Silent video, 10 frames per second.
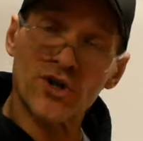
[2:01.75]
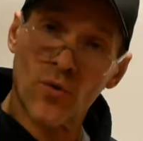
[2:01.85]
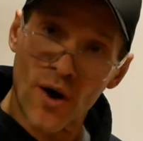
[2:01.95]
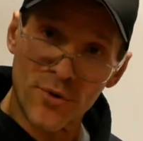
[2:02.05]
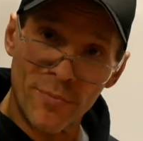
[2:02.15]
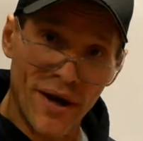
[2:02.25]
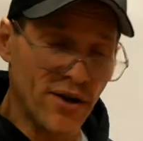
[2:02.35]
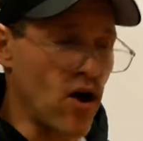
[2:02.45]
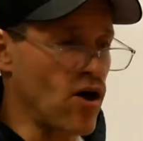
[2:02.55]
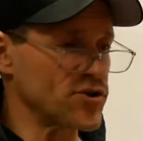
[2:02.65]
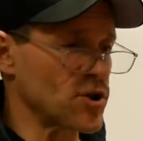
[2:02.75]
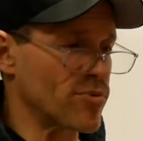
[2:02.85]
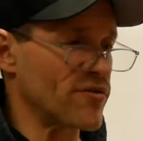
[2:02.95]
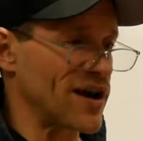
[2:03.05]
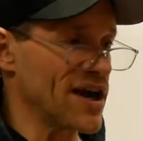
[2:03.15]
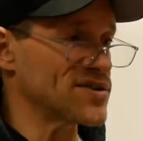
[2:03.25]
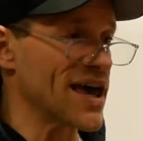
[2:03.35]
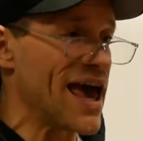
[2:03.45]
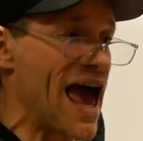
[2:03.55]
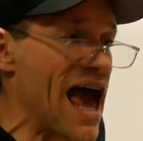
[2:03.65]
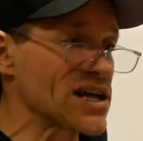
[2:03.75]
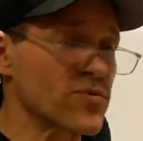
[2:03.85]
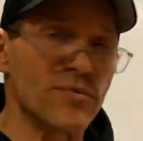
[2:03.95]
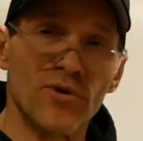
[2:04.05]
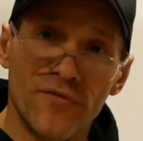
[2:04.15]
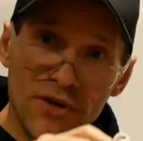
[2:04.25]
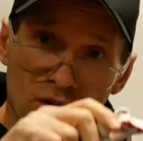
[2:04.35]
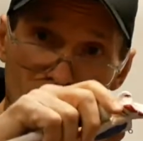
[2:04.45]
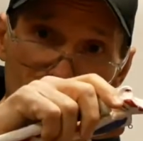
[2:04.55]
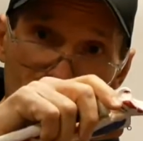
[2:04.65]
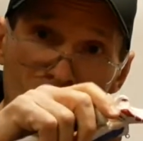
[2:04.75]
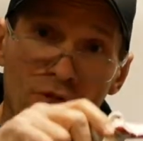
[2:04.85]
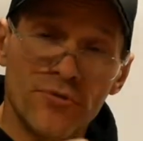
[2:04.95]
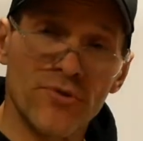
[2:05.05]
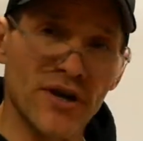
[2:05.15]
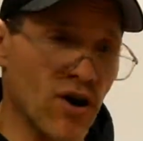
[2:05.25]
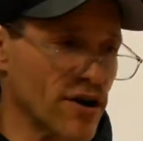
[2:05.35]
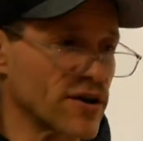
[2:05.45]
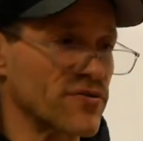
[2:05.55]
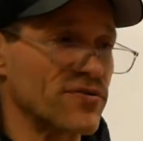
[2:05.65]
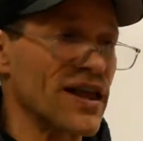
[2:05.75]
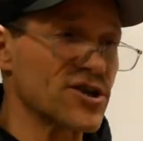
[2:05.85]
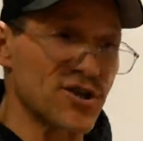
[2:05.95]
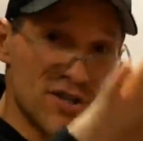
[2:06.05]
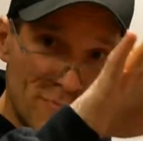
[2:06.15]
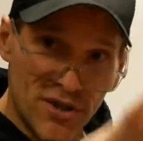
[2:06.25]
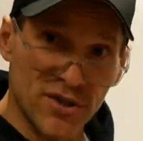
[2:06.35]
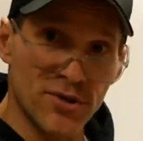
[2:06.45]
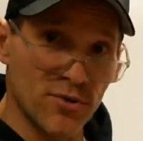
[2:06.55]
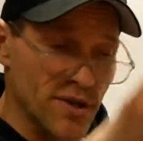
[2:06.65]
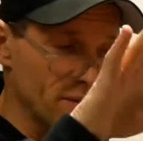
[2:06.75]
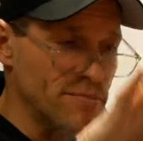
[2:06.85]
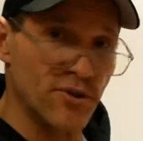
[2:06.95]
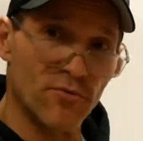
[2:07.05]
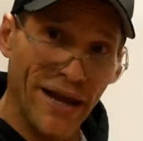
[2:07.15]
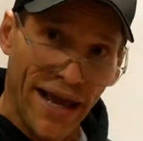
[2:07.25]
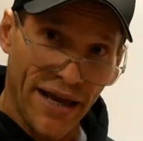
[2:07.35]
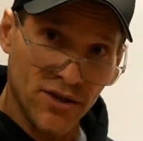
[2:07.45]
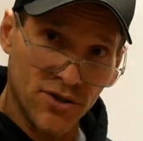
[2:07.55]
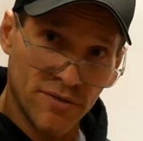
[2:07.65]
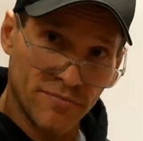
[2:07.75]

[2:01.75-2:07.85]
quadruped also provides as we move the arm through the arc of flexion, especially during the mid-range.